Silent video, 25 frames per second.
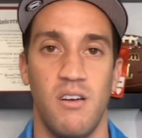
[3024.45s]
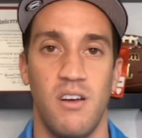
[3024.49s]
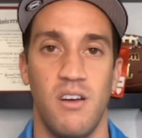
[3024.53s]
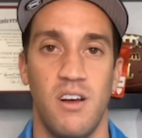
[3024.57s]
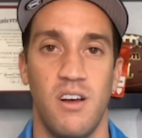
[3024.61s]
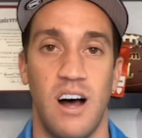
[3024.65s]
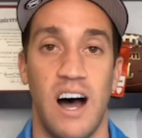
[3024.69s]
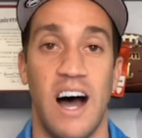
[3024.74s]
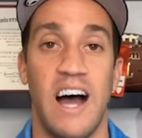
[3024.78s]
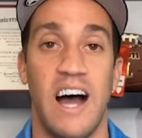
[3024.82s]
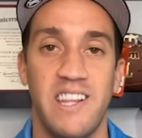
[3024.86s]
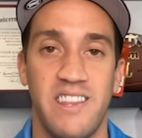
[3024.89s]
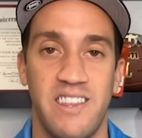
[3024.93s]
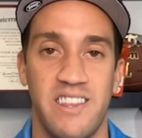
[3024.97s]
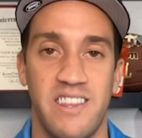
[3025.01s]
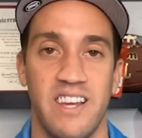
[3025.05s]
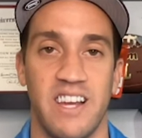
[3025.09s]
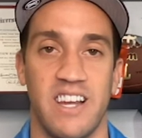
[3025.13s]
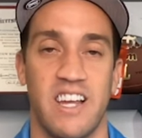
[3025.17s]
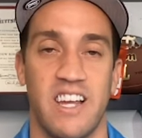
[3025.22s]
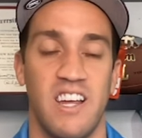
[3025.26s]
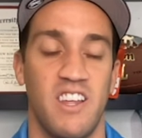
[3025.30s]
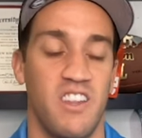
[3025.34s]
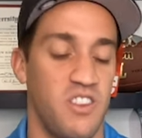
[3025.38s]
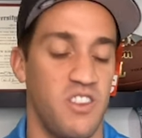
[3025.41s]
I
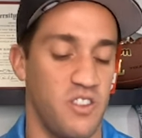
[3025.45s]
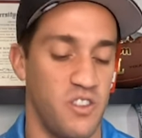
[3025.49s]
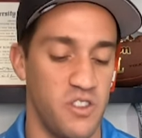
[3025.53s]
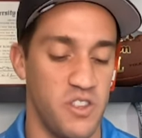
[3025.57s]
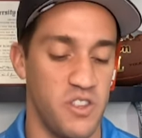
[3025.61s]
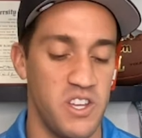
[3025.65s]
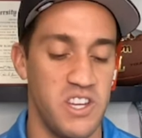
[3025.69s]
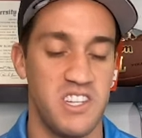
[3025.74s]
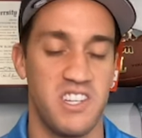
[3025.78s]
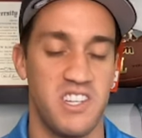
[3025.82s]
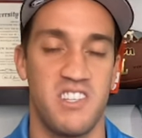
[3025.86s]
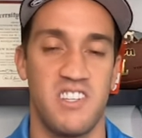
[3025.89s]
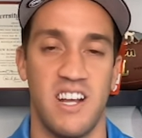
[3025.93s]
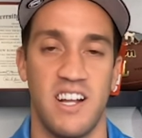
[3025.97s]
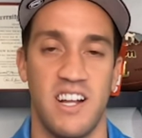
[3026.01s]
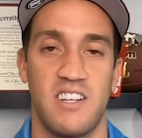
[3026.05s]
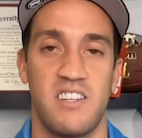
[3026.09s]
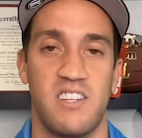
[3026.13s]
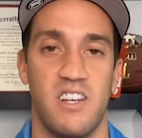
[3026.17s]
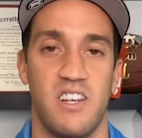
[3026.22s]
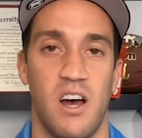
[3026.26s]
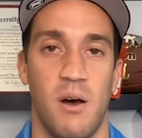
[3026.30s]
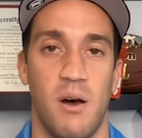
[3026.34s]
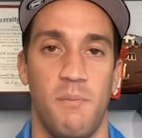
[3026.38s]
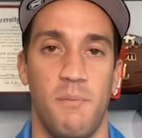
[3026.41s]
think this sets
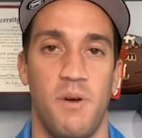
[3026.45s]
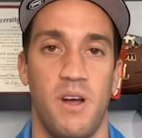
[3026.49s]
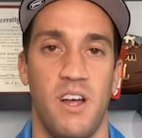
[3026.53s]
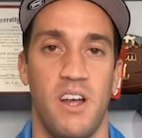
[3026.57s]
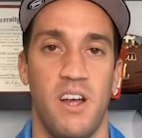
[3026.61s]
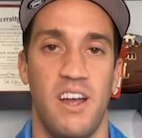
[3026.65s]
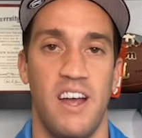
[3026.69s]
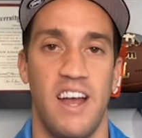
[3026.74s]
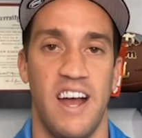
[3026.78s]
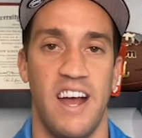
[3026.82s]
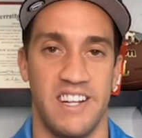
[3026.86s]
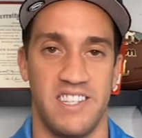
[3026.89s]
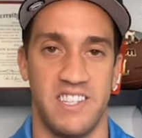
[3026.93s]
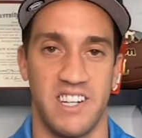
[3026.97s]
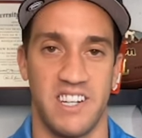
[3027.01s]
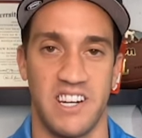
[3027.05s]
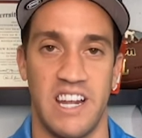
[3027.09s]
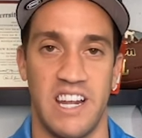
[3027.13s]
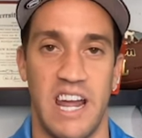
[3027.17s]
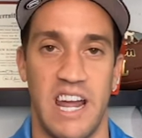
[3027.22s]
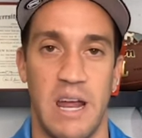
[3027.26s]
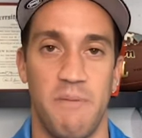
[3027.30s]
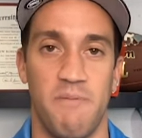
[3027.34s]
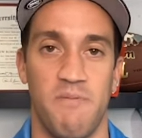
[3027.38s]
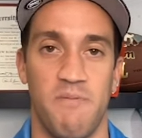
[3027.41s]
up as a
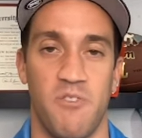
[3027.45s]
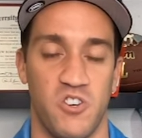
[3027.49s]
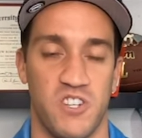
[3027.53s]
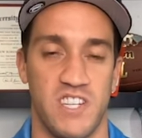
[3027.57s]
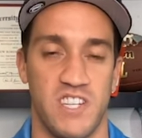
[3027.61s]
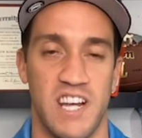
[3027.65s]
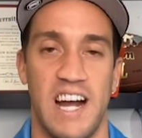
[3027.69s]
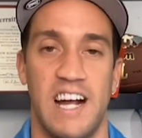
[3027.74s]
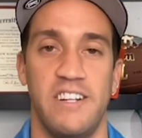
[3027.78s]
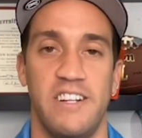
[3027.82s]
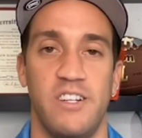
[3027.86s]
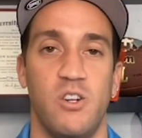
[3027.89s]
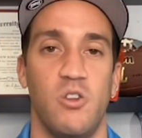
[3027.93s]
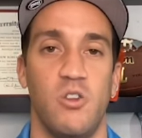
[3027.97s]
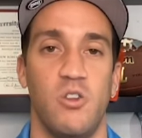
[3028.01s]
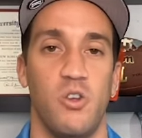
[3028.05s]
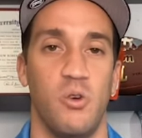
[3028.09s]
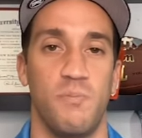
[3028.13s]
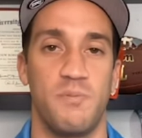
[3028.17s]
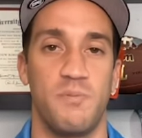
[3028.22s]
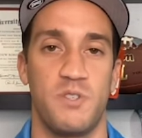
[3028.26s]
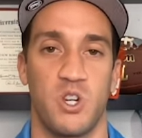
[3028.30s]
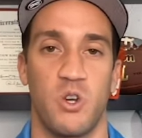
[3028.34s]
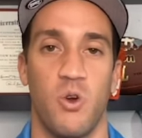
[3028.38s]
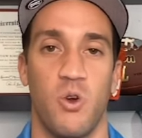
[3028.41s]
game for Tyler Loop
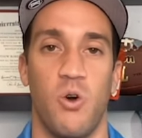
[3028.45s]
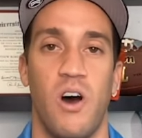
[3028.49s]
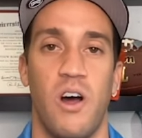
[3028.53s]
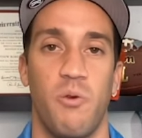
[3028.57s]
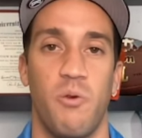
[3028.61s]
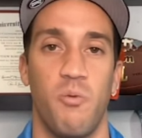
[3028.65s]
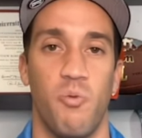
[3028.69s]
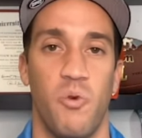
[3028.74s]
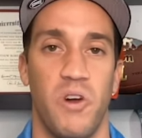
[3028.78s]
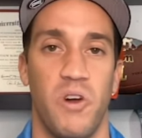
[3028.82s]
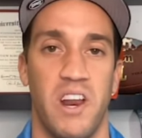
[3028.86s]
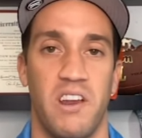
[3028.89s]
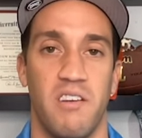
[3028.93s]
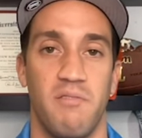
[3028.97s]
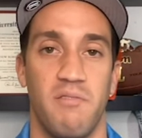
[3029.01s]
to go out and win it,